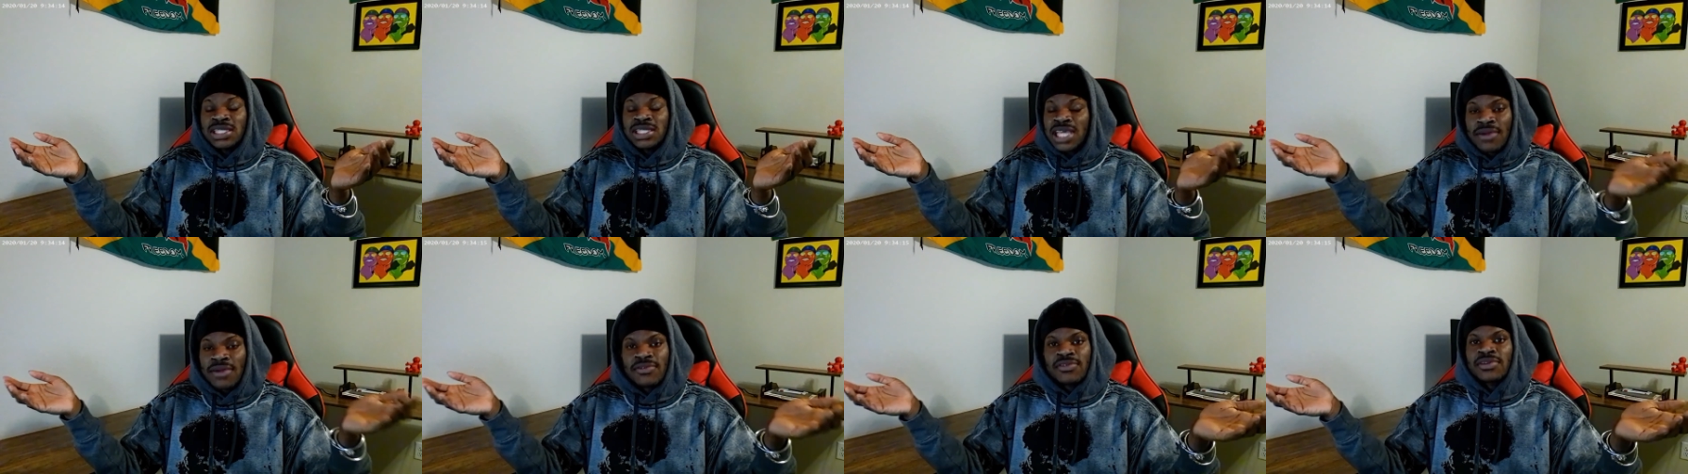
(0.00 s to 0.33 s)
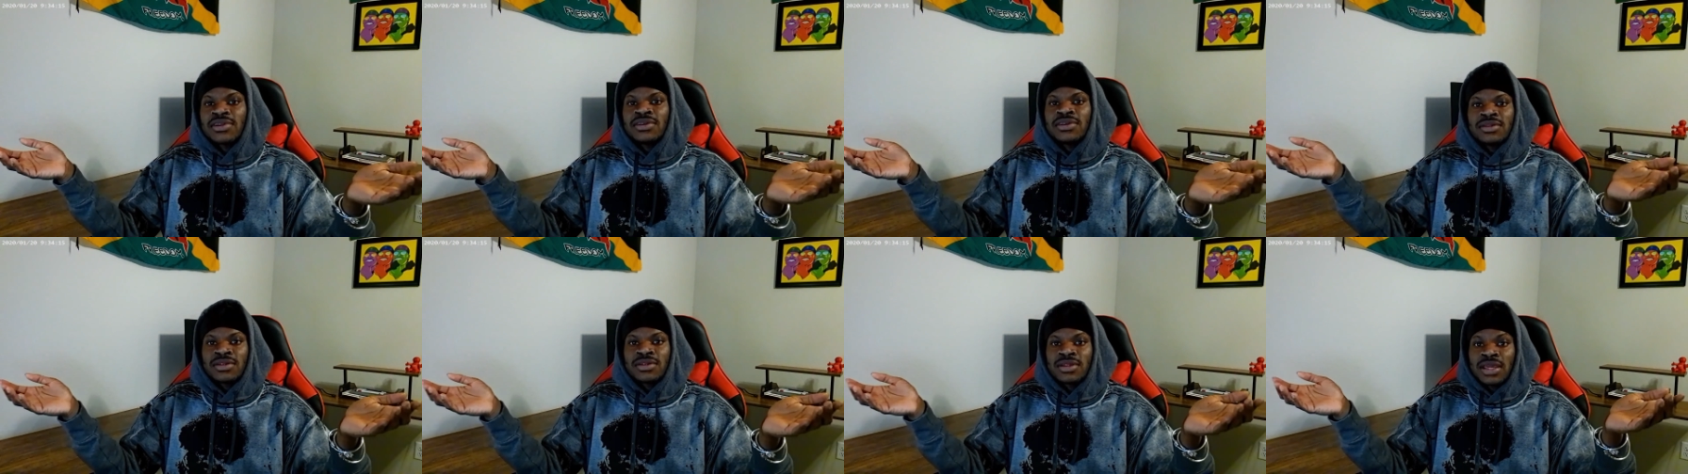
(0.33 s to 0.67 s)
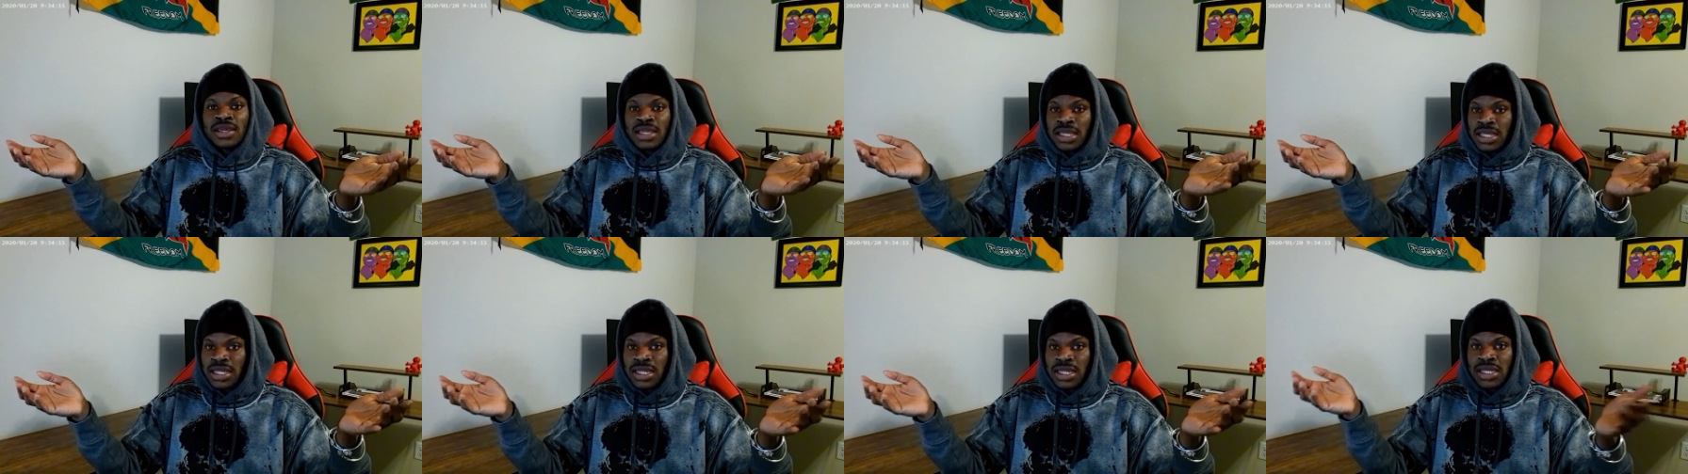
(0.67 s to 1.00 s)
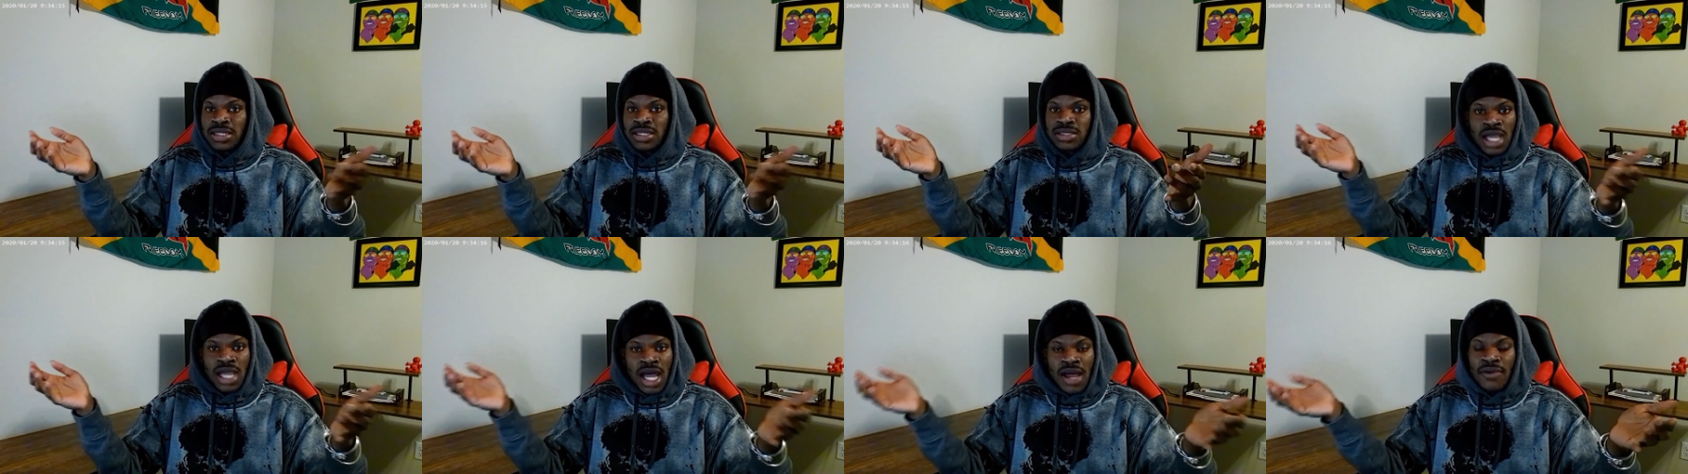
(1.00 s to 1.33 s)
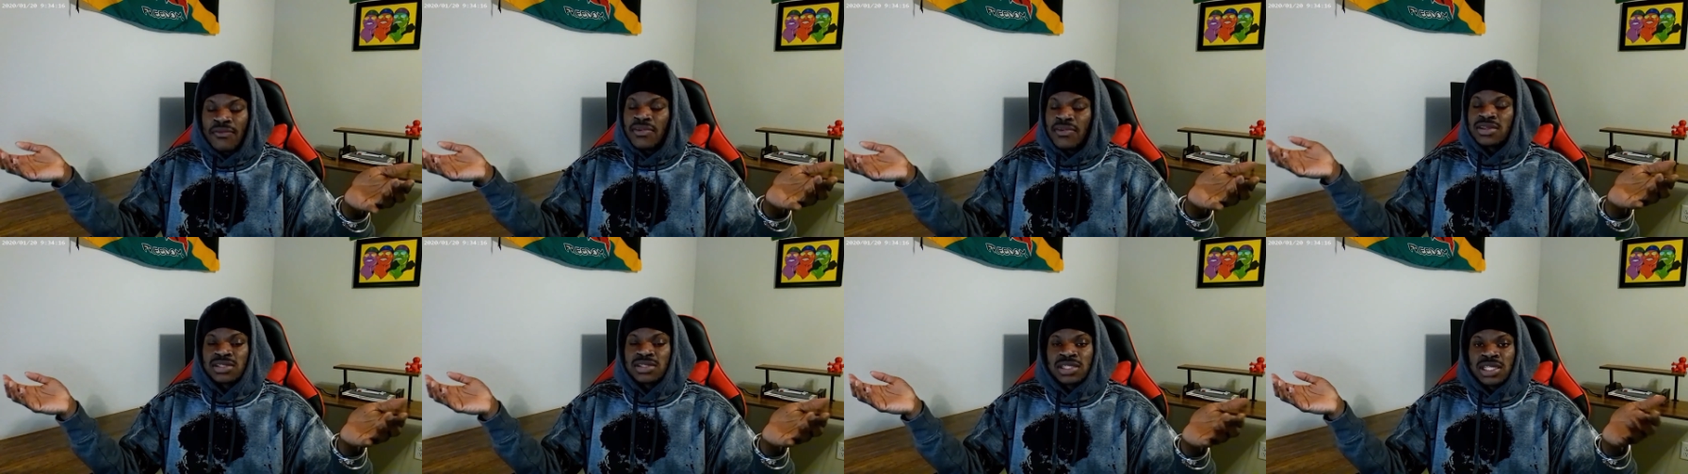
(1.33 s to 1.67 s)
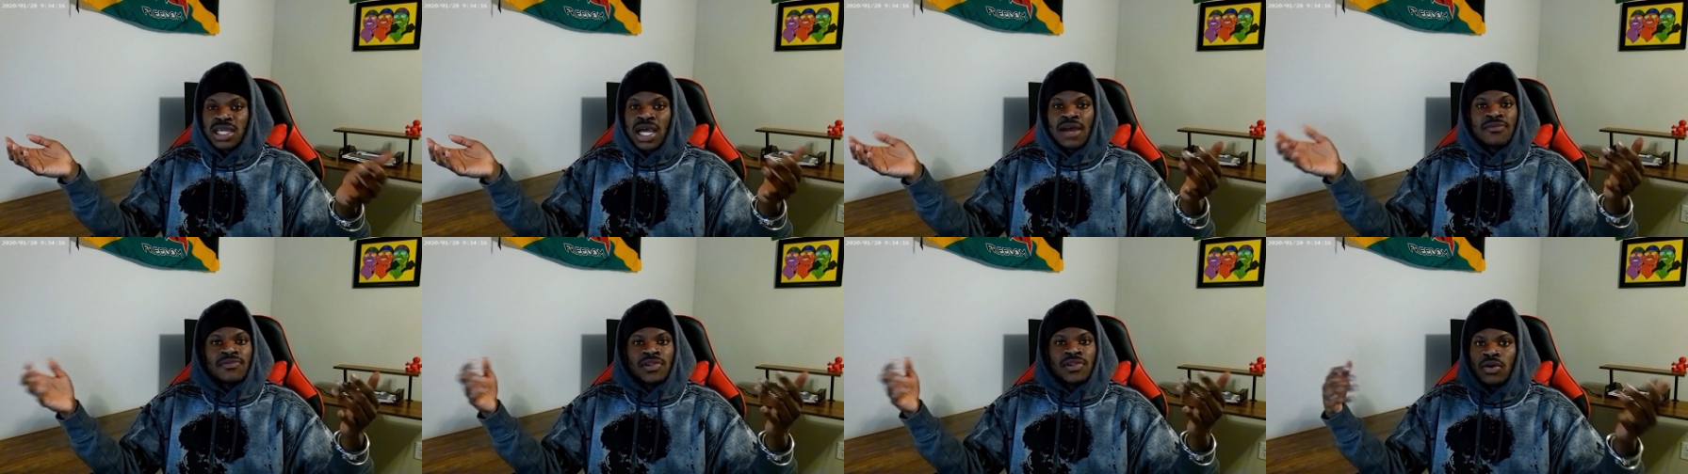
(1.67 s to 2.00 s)
He's African. And there's
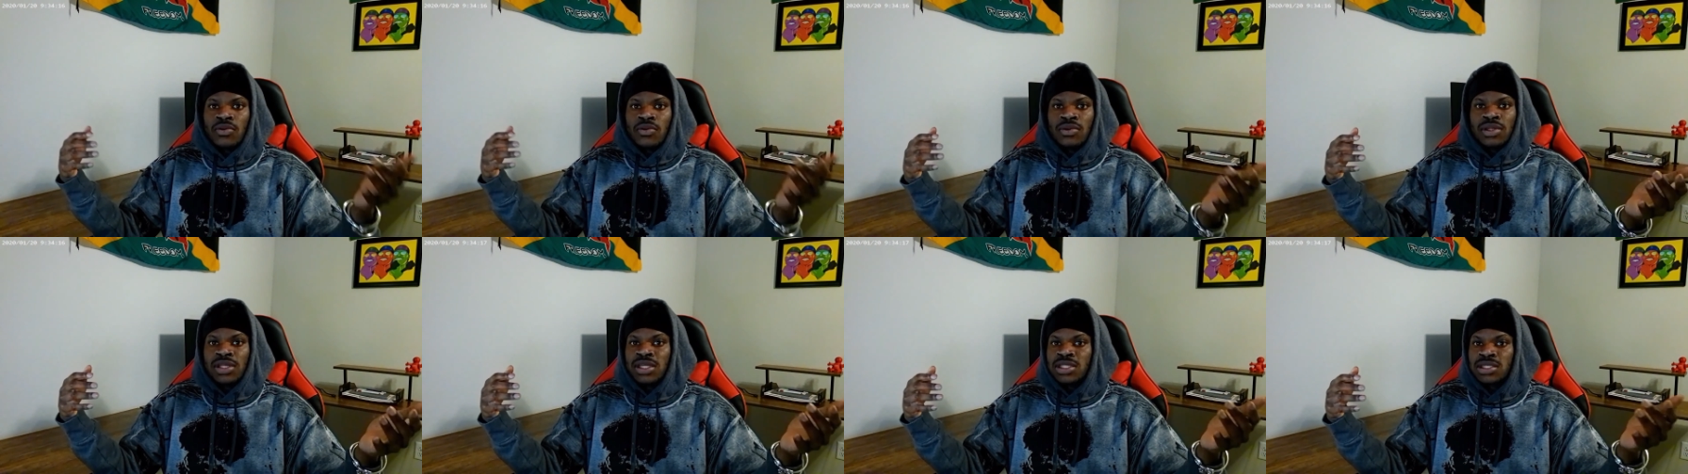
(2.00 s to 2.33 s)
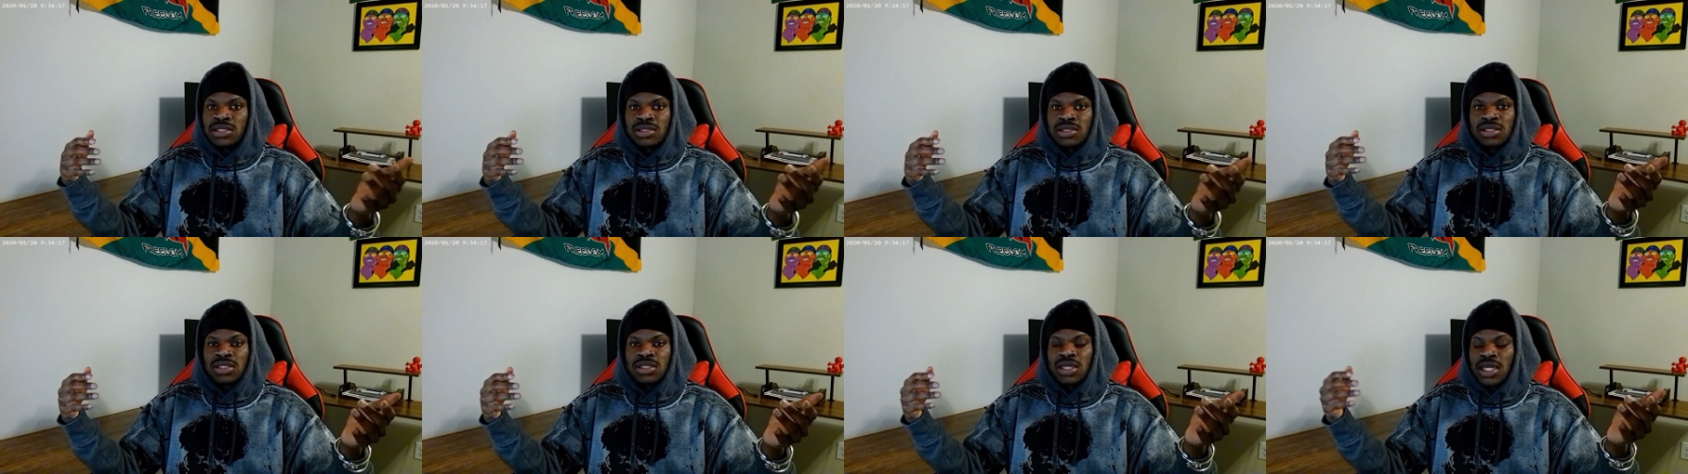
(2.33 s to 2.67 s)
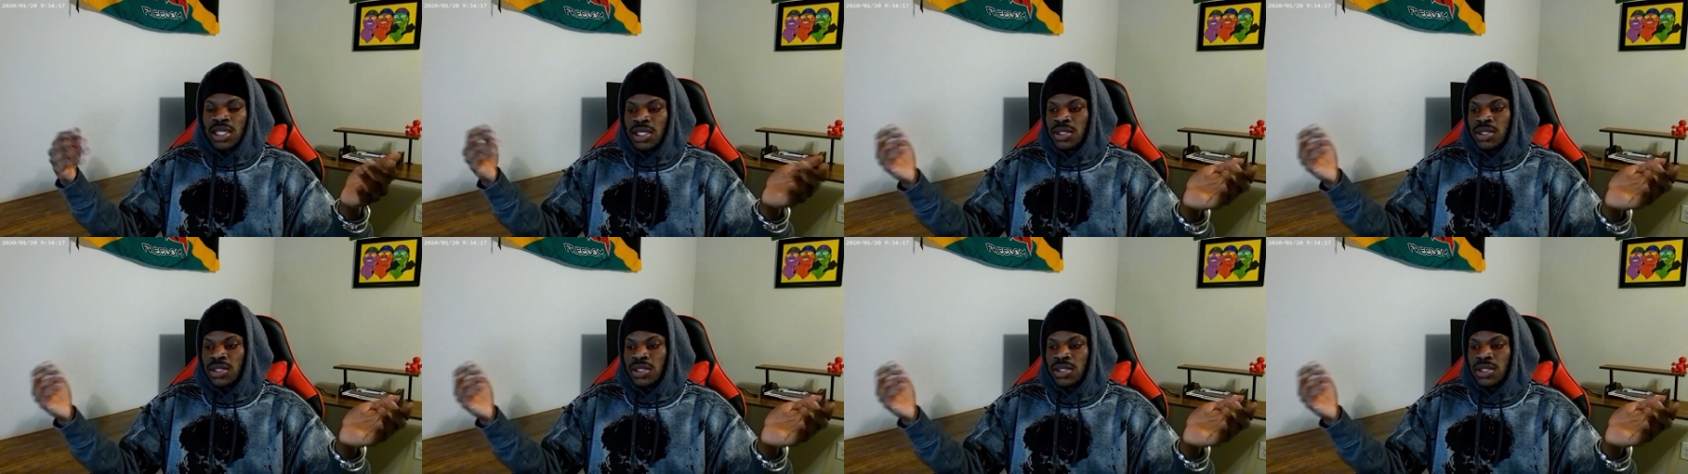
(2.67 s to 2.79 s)
obviously, I've known this,